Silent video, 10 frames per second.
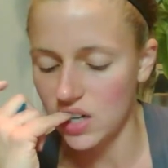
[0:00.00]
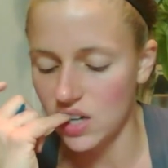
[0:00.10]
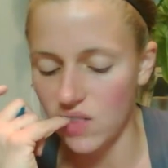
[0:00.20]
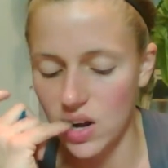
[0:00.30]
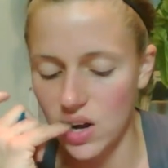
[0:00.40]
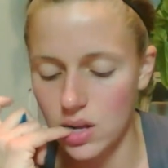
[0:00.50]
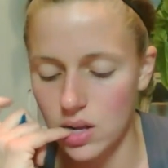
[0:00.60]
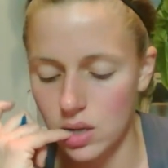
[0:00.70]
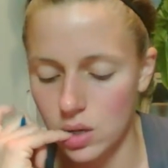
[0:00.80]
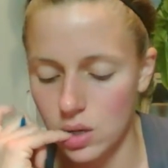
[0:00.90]
identified
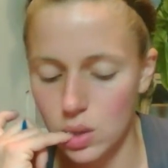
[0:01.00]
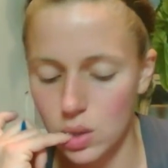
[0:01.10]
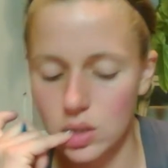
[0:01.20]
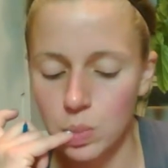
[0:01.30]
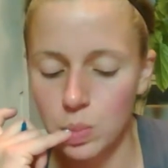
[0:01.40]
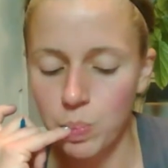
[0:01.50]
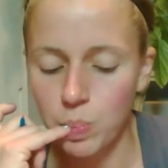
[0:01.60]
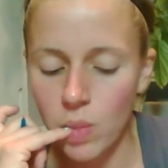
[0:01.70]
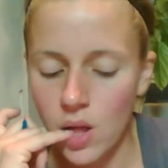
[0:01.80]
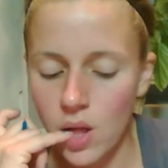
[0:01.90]
in the notice.
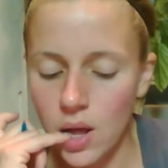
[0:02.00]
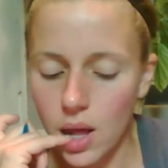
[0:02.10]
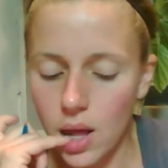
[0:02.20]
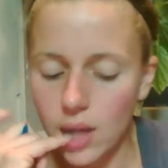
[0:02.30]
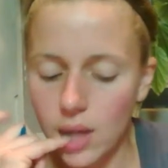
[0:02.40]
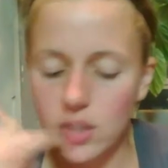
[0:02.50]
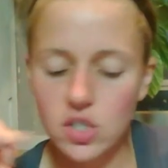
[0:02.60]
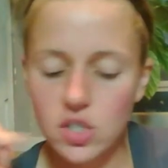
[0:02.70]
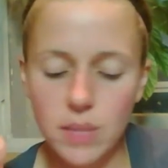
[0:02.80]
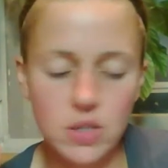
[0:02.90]
H.
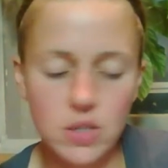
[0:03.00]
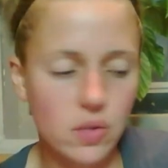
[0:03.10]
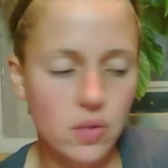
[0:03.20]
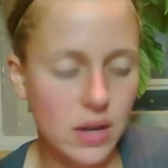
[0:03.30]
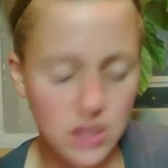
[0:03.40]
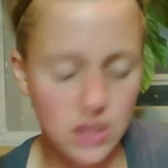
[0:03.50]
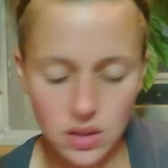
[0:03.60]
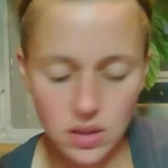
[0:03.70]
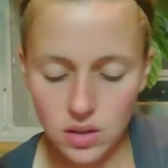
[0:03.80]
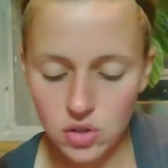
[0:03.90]
A statement
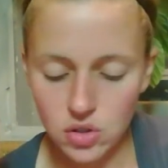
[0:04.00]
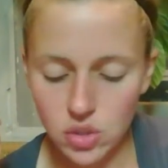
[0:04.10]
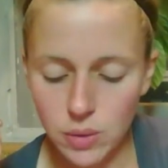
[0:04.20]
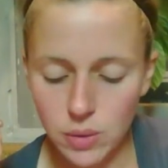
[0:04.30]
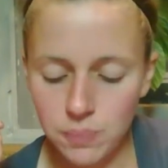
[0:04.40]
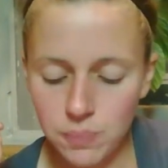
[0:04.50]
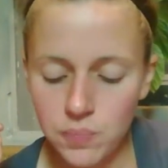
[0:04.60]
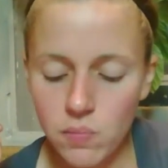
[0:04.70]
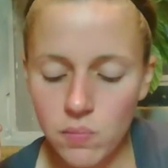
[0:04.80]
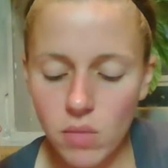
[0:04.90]
directing the consumer
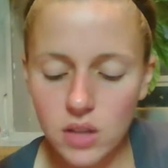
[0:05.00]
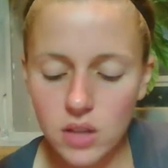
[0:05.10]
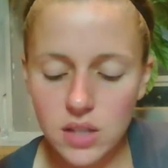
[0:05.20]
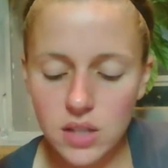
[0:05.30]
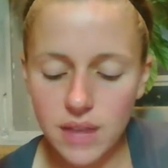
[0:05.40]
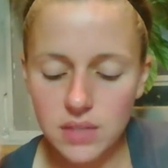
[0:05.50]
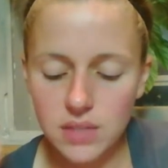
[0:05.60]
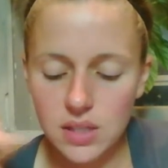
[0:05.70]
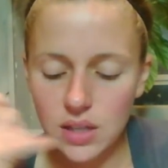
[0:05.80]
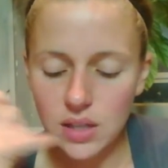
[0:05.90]
to the
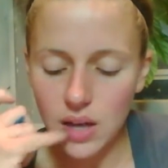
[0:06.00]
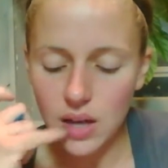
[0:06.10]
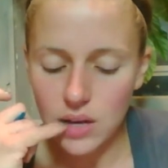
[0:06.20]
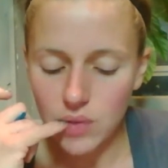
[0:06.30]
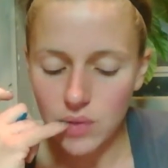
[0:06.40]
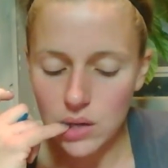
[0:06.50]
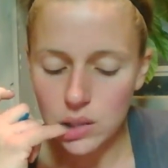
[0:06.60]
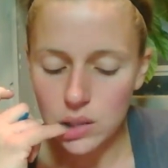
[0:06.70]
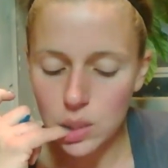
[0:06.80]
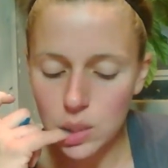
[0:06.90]
FTC and
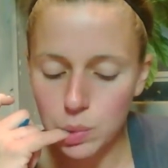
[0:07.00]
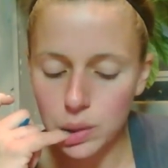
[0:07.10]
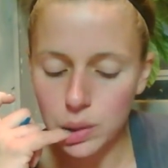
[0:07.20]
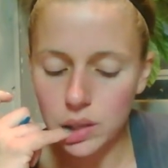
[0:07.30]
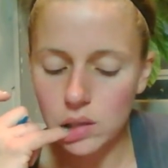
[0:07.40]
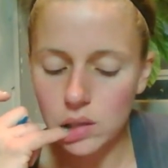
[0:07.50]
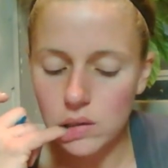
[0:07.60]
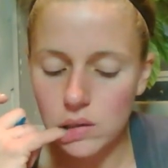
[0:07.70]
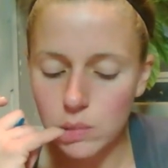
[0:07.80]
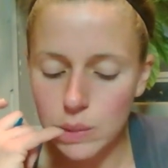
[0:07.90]
Federal Reserve Board
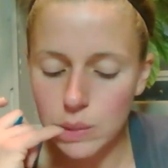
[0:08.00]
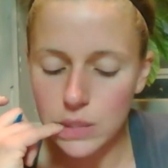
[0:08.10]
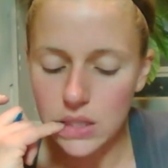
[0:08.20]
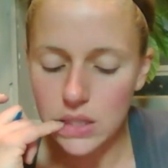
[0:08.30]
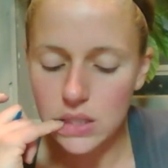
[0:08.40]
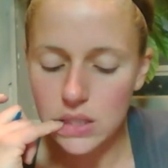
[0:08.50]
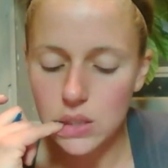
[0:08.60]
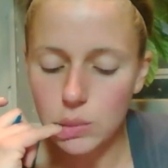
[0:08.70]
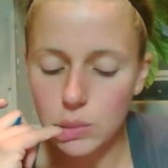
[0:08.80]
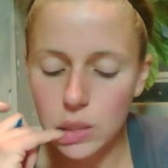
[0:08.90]
website
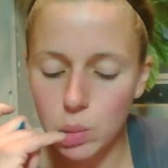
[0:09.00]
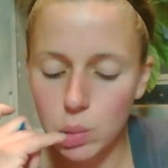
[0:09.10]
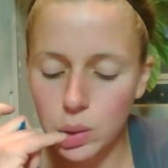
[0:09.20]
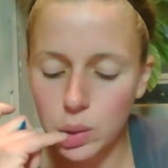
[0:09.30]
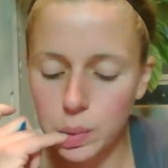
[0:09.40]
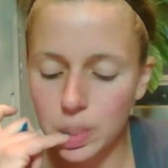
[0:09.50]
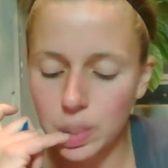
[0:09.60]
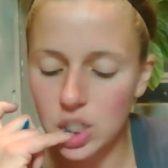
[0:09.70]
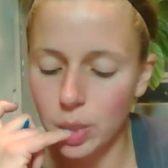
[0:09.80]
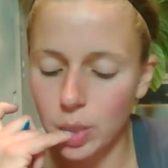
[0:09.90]
to obtain more
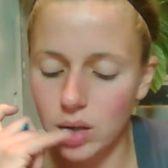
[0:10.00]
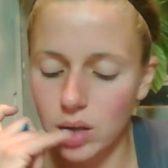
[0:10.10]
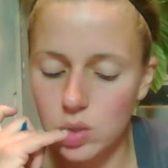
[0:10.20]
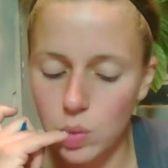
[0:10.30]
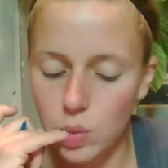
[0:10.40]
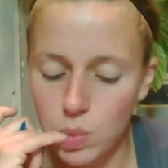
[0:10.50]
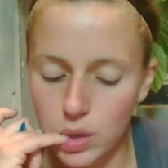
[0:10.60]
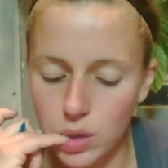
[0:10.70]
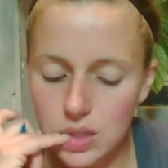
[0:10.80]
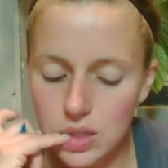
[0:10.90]
information about consumer
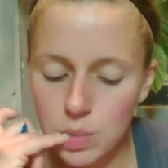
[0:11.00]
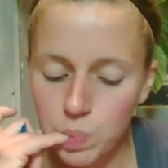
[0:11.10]
reports.